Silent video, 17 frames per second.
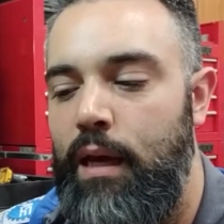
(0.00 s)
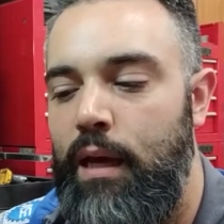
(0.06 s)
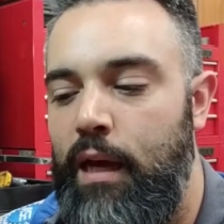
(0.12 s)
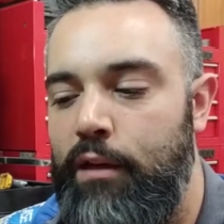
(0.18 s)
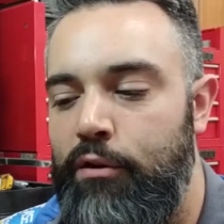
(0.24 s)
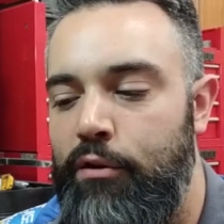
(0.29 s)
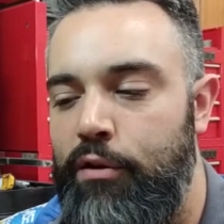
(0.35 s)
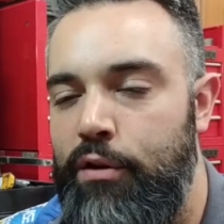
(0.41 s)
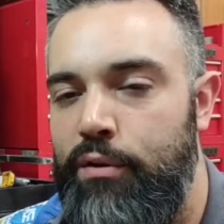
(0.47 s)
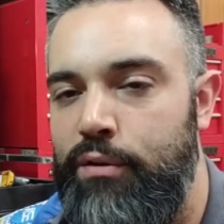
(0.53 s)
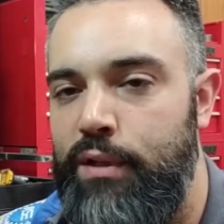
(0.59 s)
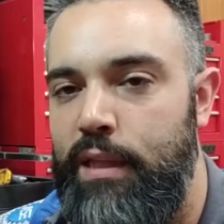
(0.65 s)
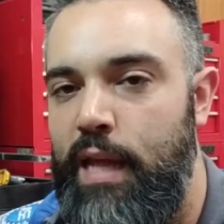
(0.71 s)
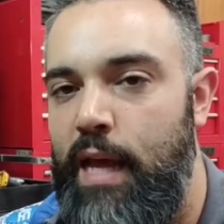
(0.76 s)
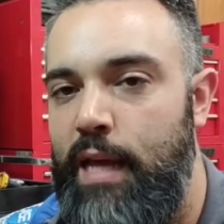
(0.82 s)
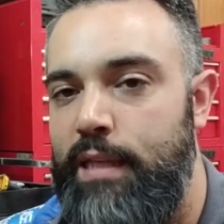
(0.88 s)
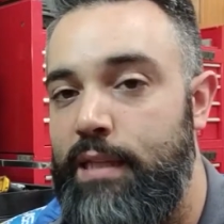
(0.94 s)
And you're using
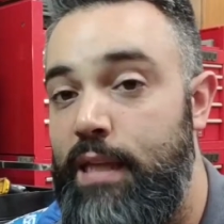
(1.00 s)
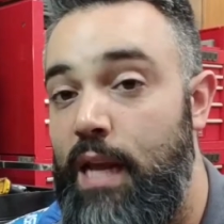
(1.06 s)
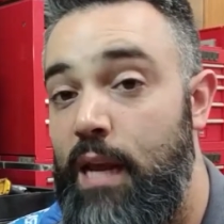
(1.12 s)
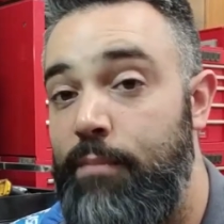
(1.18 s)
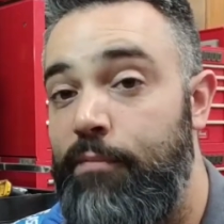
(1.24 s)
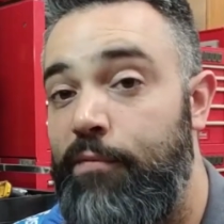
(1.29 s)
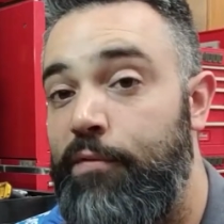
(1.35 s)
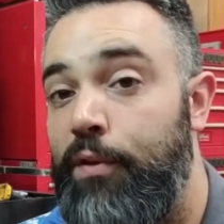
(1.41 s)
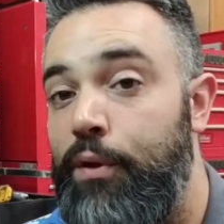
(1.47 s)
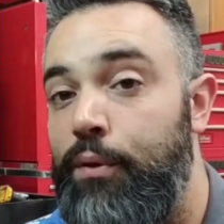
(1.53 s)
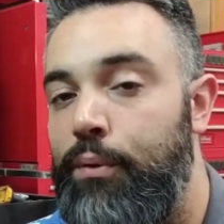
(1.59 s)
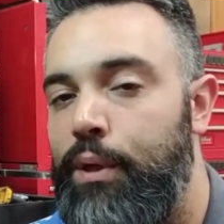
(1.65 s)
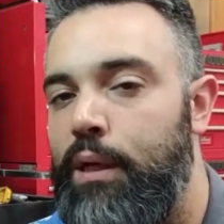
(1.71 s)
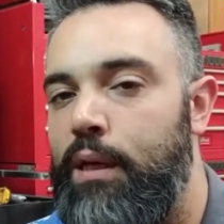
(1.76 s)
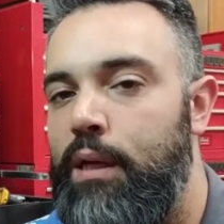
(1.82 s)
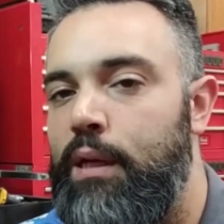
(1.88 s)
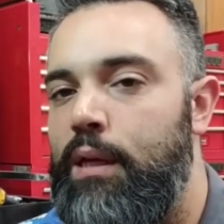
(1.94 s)
that same
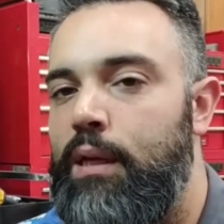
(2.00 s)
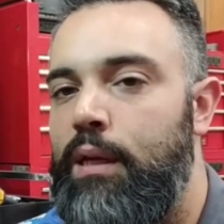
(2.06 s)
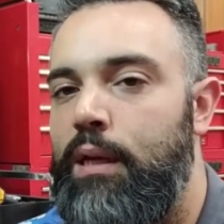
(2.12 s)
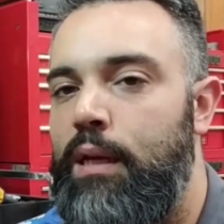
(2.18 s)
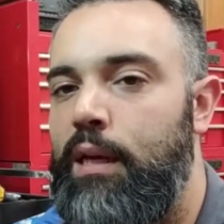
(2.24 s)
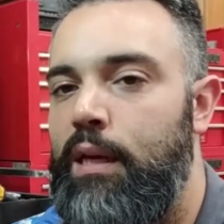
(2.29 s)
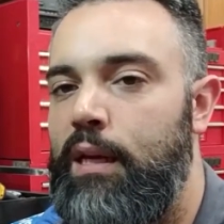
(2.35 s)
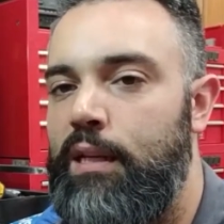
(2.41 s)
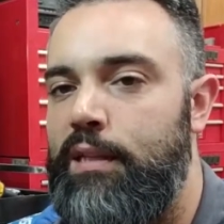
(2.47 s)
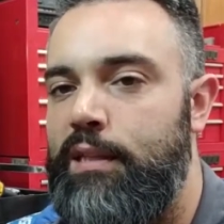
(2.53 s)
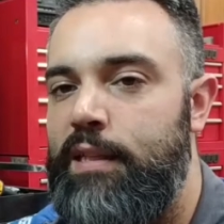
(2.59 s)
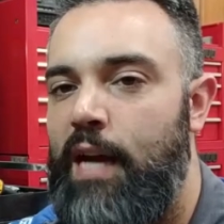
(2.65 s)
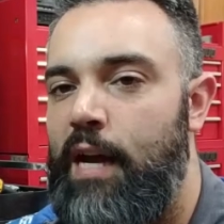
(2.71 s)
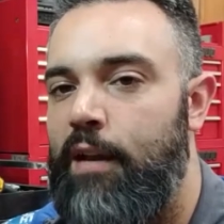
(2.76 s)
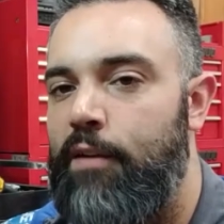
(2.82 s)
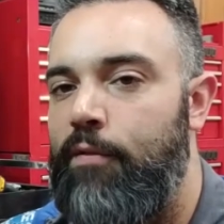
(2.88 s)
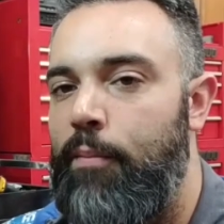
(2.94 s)
fluid
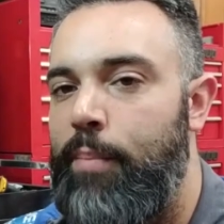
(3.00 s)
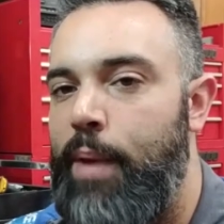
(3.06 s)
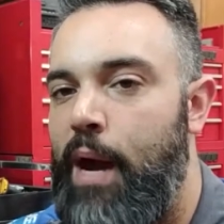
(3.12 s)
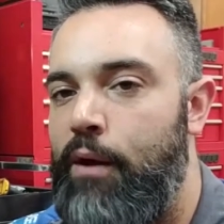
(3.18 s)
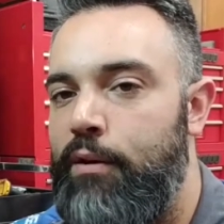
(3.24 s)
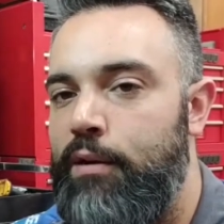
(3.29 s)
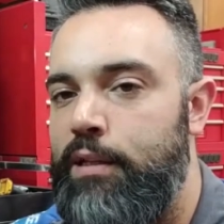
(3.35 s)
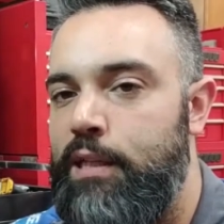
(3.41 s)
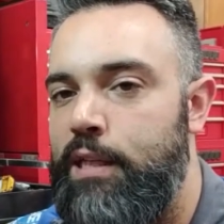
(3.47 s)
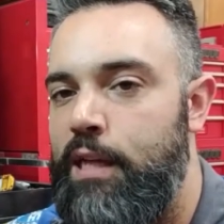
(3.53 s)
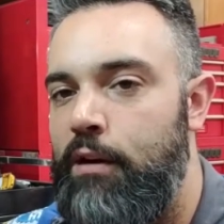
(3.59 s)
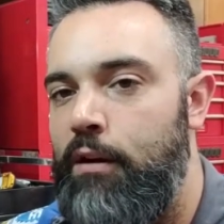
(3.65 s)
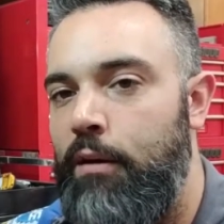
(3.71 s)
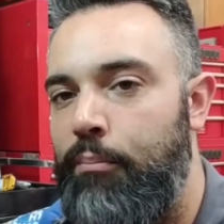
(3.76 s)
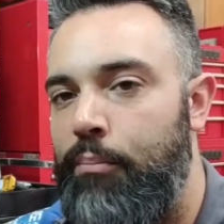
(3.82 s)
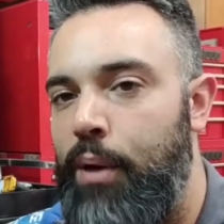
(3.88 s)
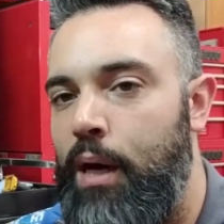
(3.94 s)
inside of a power
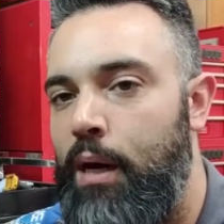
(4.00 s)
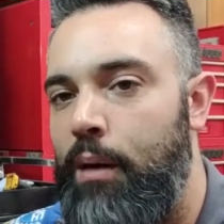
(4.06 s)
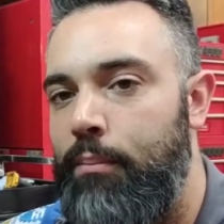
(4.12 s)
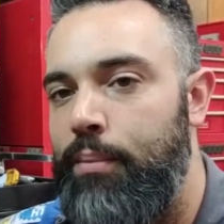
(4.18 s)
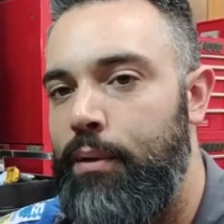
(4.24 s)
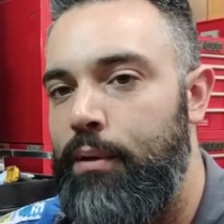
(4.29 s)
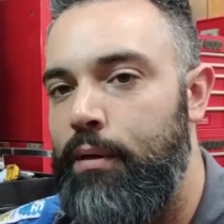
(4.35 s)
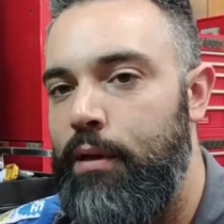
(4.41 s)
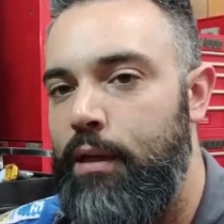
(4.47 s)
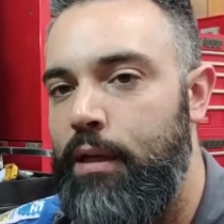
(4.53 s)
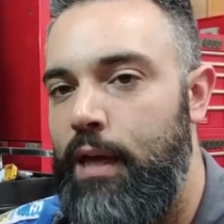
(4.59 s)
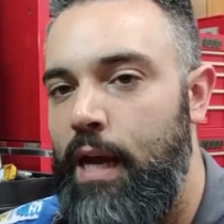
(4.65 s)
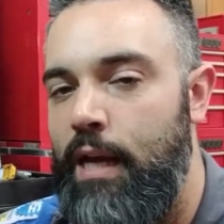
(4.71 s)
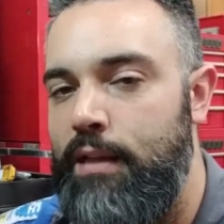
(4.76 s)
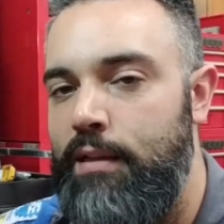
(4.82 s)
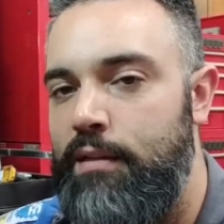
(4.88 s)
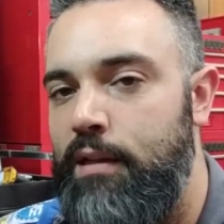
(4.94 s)
steering pump
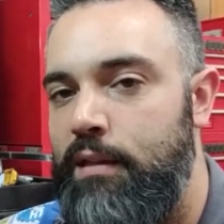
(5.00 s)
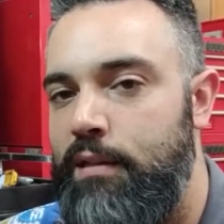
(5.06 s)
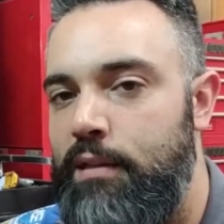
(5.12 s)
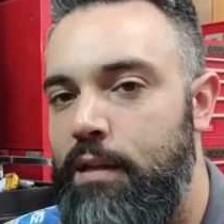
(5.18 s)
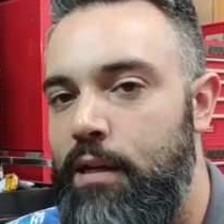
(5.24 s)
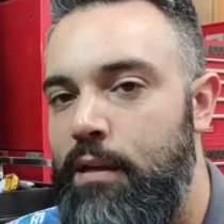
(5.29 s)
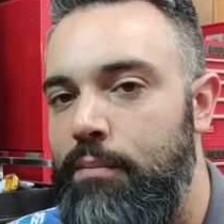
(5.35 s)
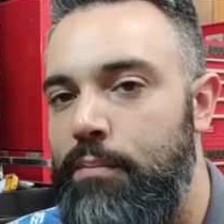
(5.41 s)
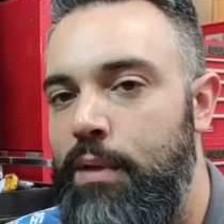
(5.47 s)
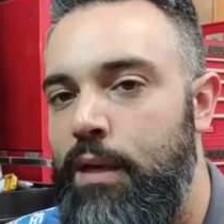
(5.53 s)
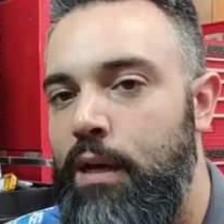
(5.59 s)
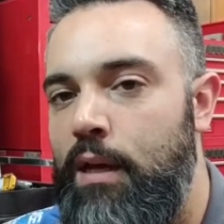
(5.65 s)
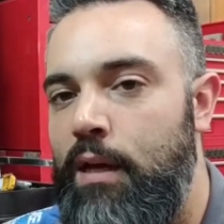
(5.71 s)
and system